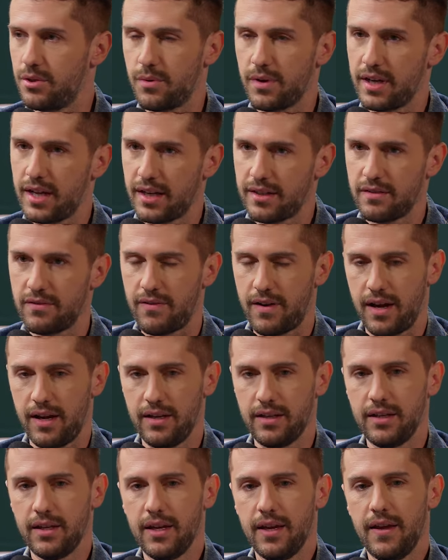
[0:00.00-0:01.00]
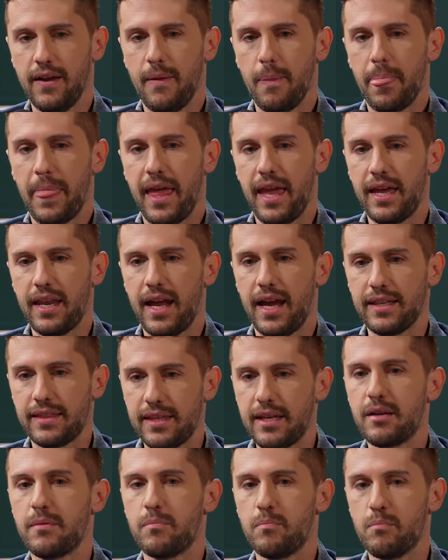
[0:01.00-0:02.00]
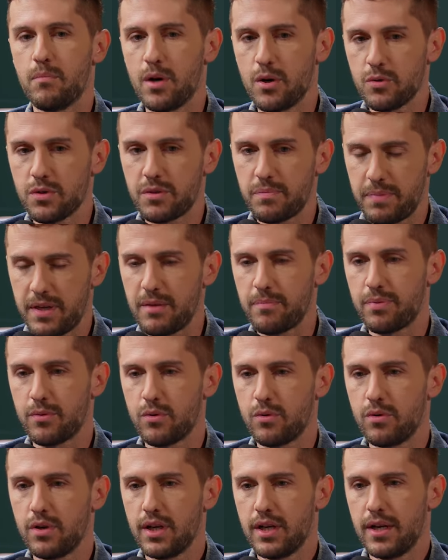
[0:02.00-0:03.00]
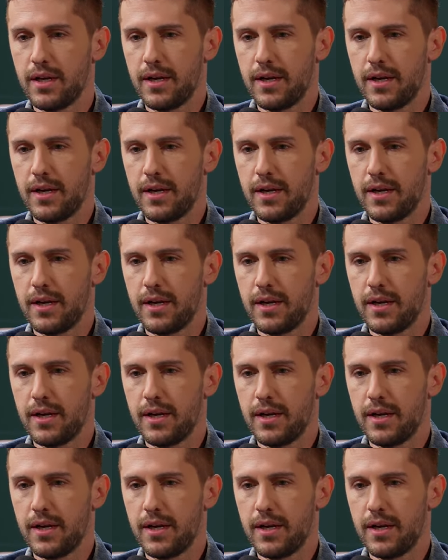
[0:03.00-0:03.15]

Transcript: You are not divine. And I think most people